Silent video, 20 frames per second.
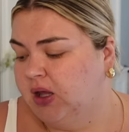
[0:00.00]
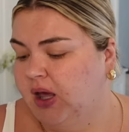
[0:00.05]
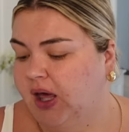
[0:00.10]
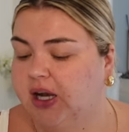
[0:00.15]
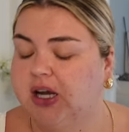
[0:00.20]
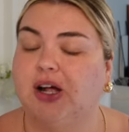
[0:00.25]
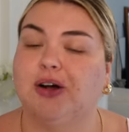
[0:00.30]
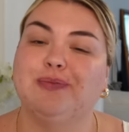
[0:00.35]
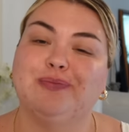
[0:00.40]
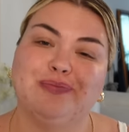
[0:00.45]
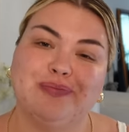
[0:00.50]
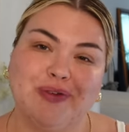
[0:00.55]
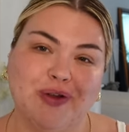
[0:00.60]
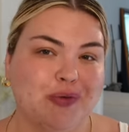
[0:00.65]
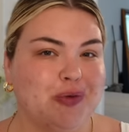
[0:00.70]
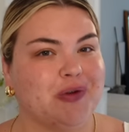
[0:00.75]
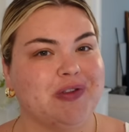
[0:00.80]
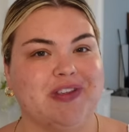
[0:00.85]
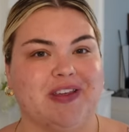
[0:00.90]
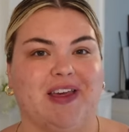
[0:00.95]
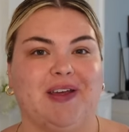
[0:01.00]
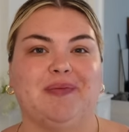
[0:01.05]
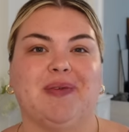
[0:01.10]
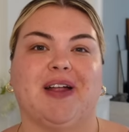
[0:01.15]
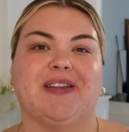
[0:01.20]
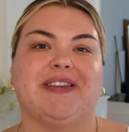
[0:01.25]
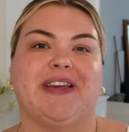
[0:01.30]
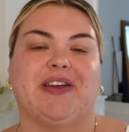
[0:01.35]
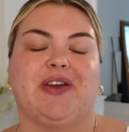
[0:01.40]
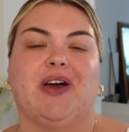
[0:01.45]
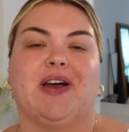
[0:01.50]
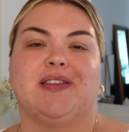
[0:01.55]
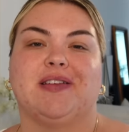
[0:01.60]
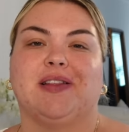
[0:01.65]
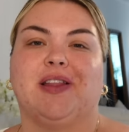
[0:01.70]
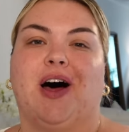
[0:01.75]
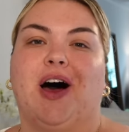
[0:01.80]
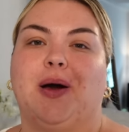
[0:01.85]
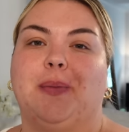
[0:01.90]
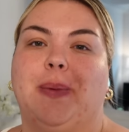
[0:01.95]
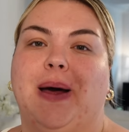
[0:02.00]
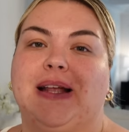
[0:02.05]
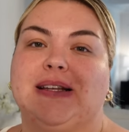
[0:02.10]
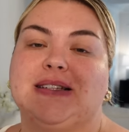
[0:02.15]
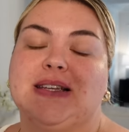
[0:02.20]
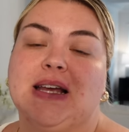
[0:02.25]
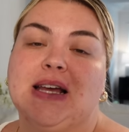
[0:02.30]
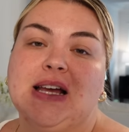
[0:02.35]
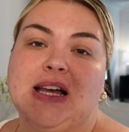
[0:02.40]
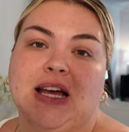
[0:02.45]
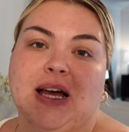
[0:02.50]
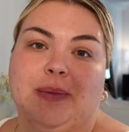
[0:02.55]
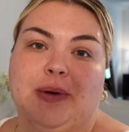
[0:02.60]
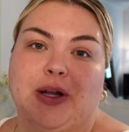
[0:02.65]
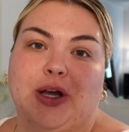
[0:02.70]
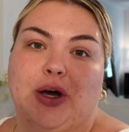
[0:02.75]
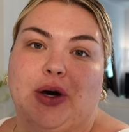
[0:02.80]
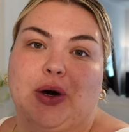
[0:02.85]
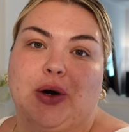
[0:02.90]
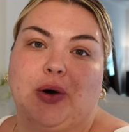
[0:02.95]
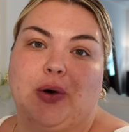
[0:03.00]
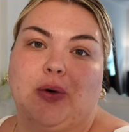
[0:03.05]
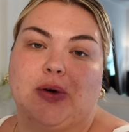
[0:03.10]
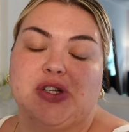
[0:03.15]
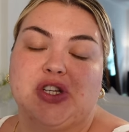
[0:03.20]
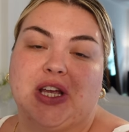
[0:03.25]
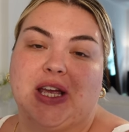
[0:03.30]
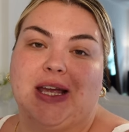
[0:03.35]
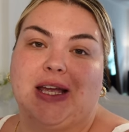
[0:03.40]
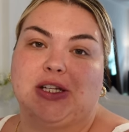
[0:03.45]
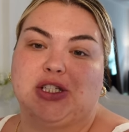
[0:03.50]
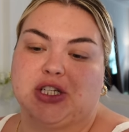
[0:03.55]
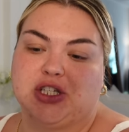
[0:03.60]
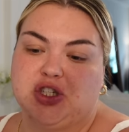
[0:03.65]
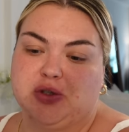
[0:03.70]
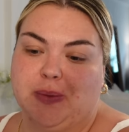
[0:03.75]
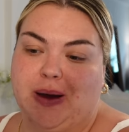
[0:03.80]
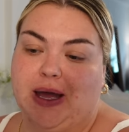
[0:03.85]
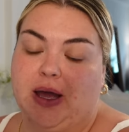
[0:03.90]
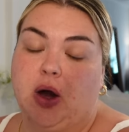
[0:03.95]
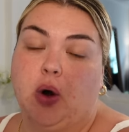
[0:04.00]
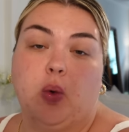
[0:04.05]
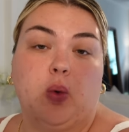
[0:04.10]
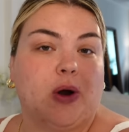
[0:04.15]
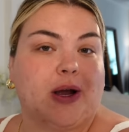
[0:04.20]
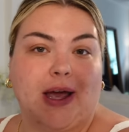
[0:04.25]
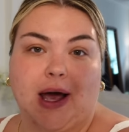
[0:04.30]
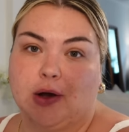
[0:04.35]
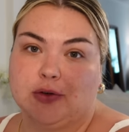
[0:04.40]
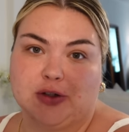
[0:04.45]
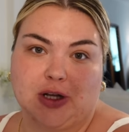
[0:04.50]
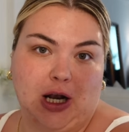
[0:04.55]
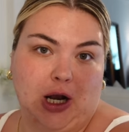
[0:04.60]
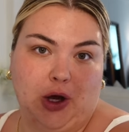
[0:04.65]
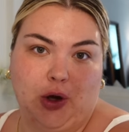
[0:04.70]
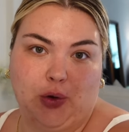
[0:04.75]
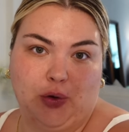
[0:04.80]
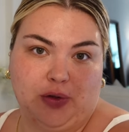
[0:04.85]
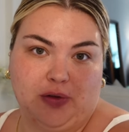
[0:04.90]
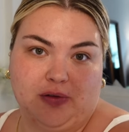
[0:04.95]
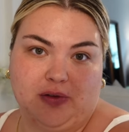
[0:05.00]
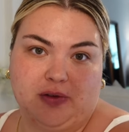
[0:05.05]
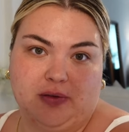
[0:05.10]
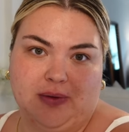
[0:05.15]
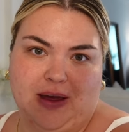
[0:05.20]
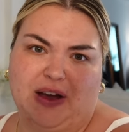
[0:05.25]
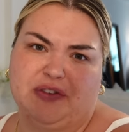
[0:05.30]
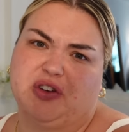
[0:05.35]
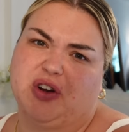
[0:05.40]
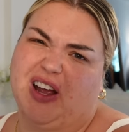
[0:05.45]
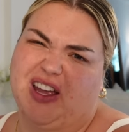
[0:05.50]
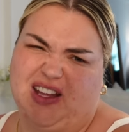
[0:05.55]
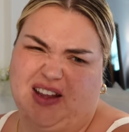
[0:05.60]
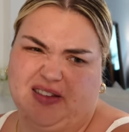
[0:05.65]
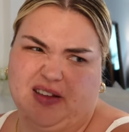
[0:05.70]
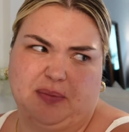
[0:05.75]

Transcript: I don't know. We'll see. I'll take you guys along, but I'm gonna go change into my workout clothes after I eat